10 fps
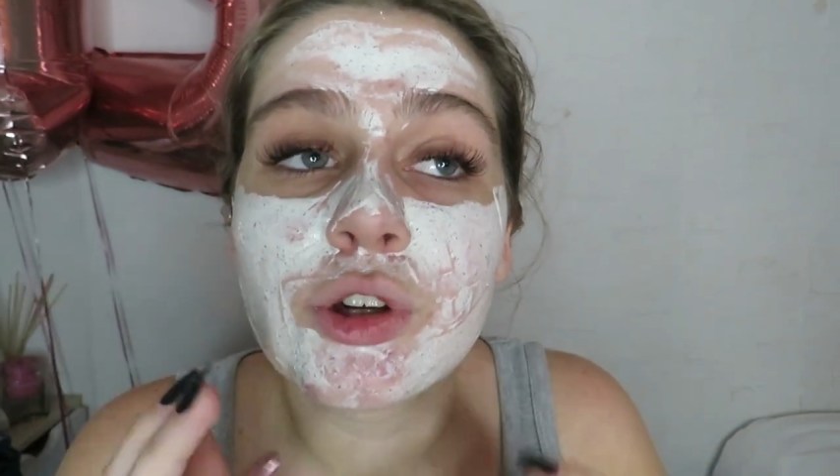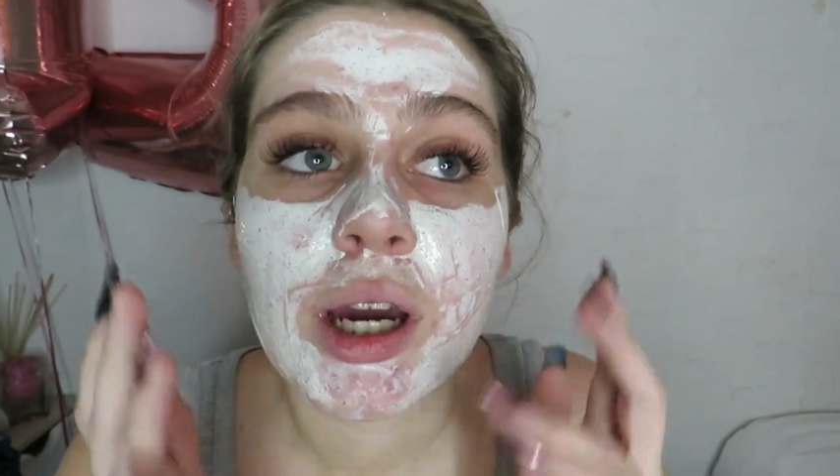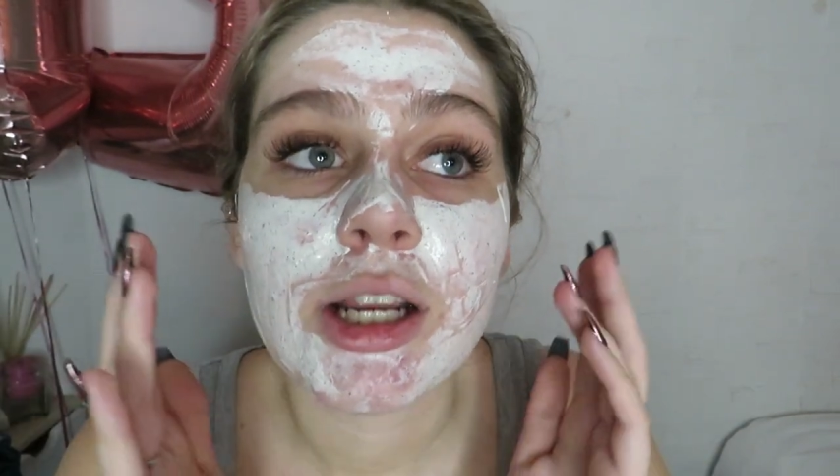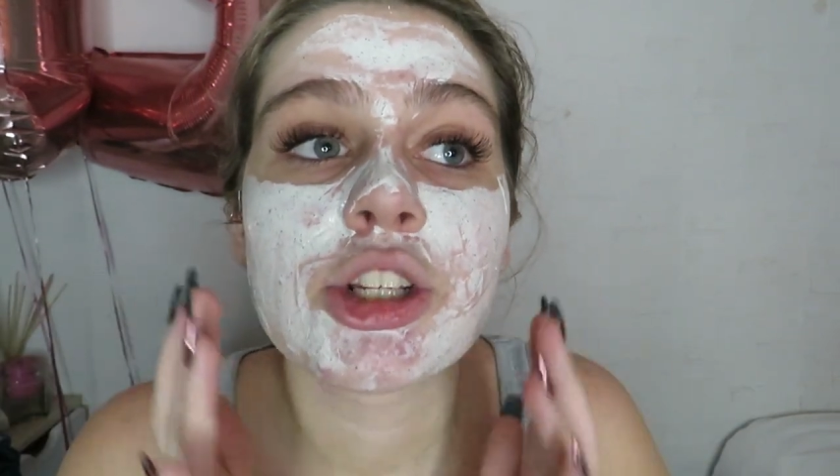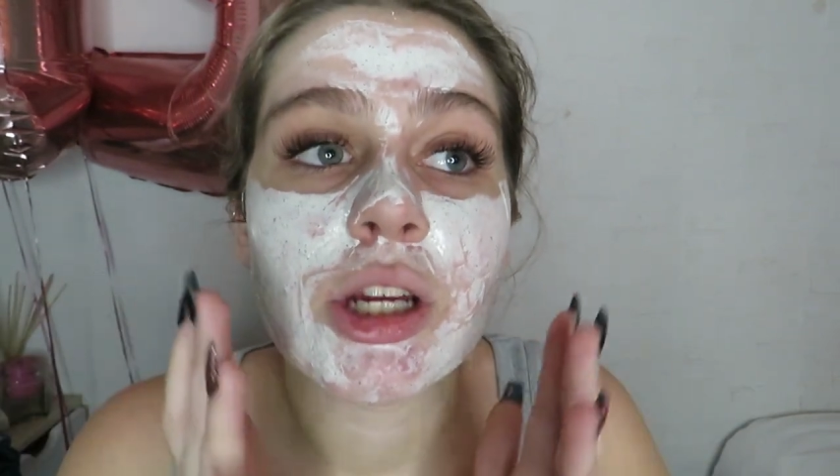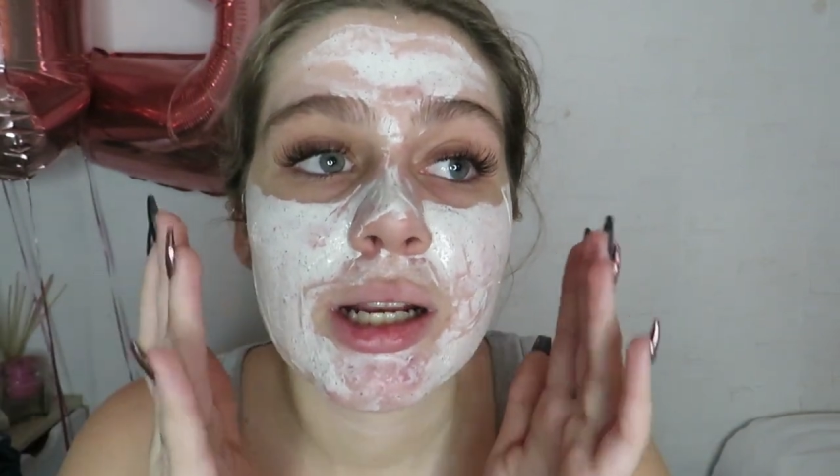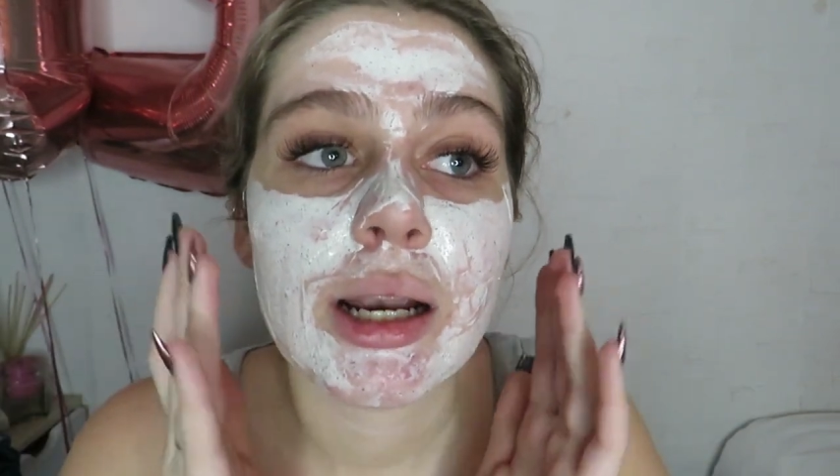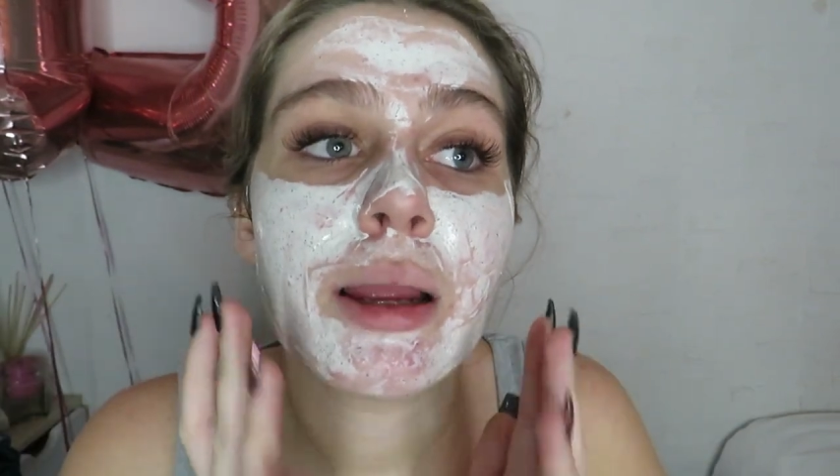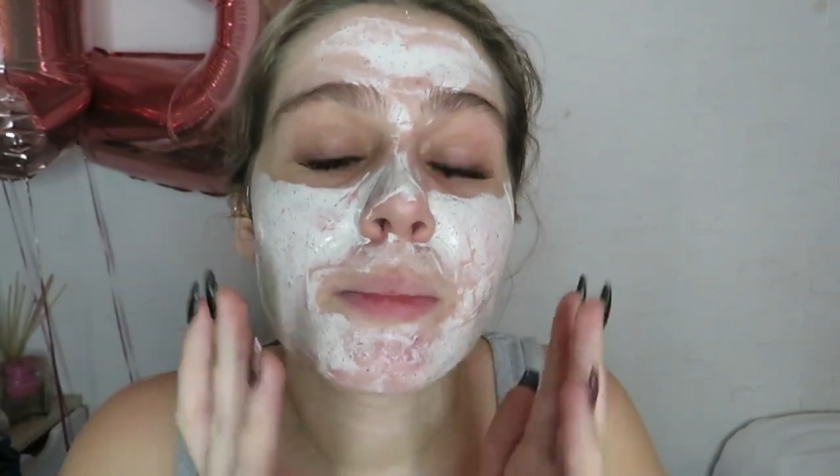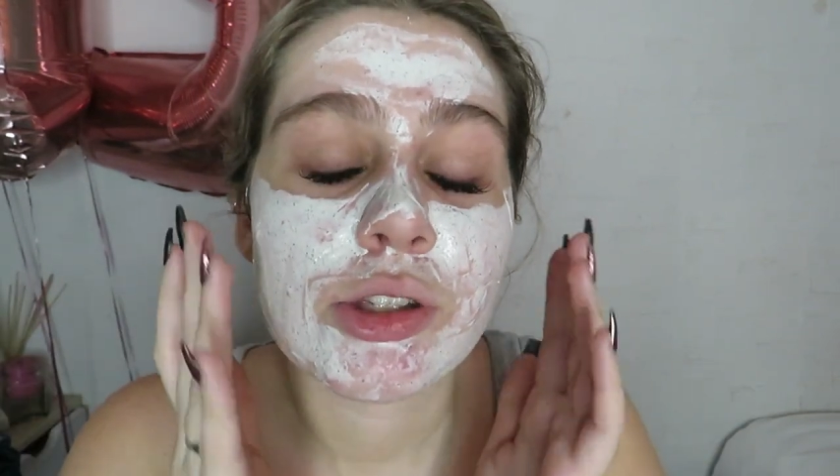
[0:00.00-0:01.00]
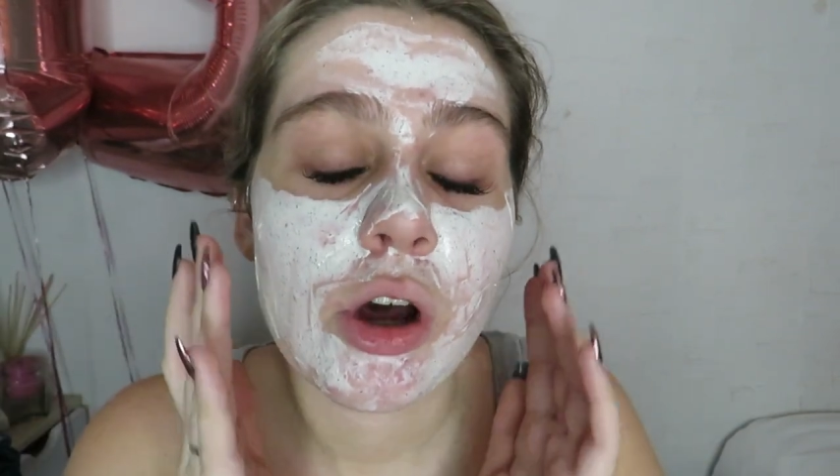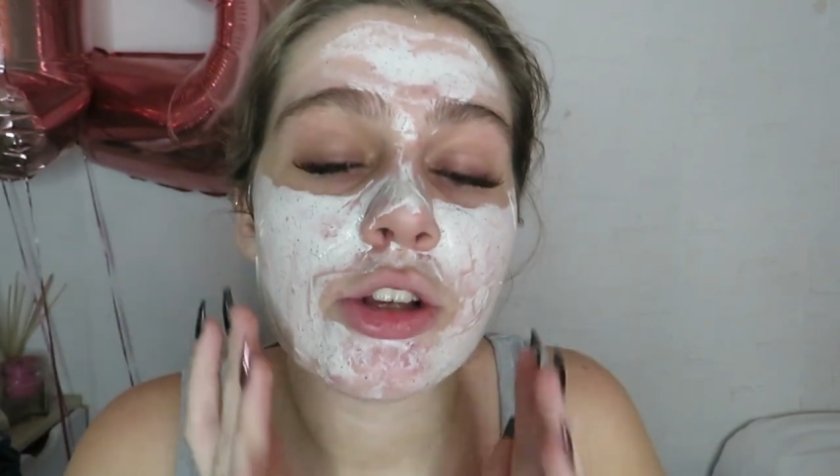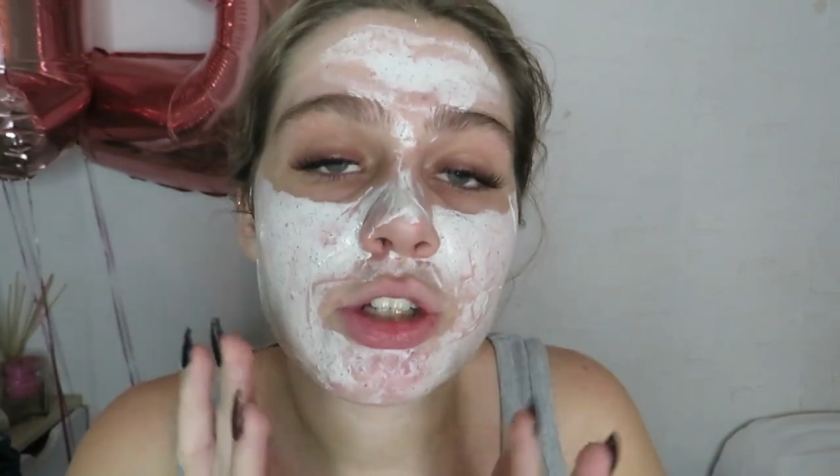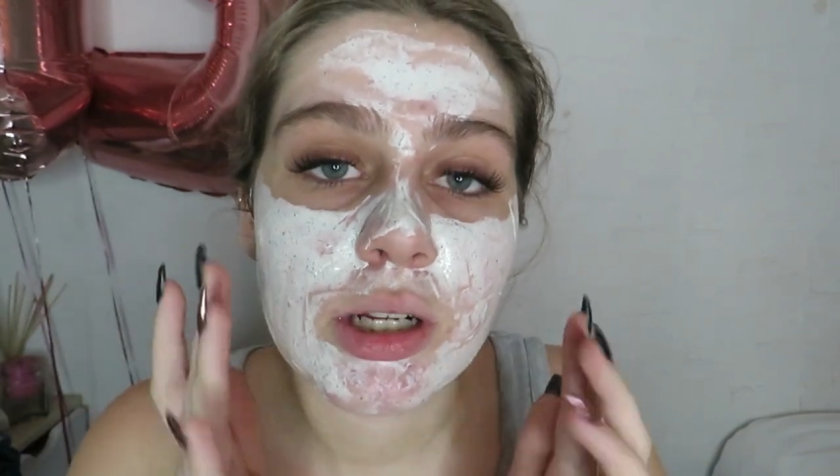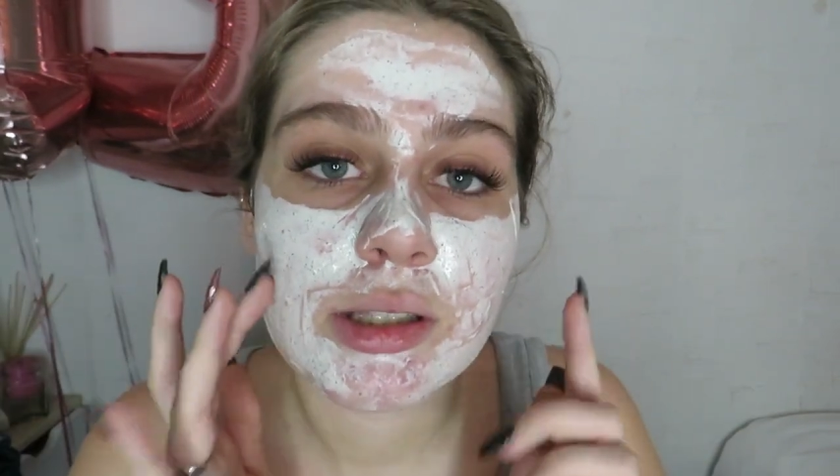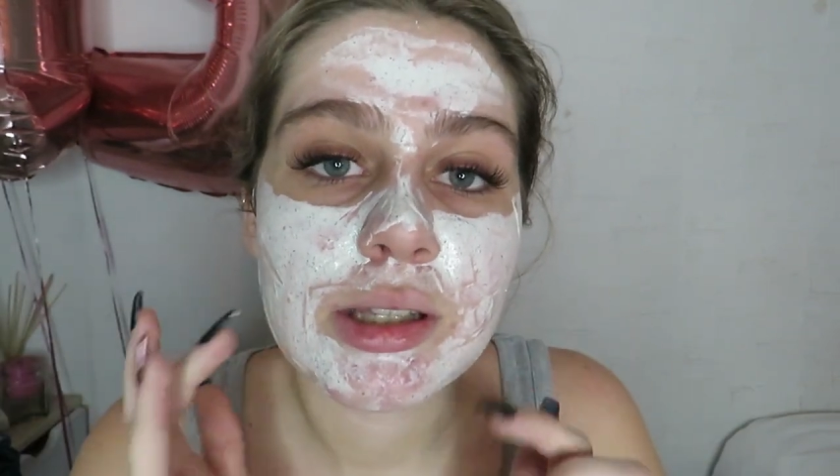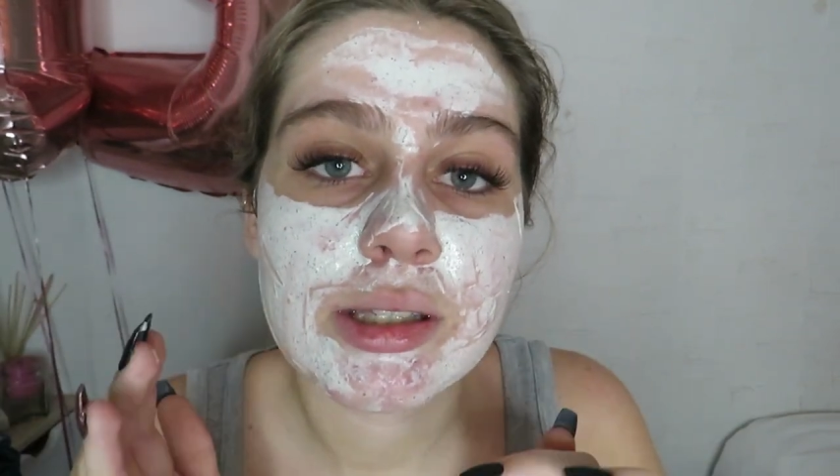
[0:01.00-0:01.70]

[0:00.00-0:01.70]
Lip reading: you can gently massage it into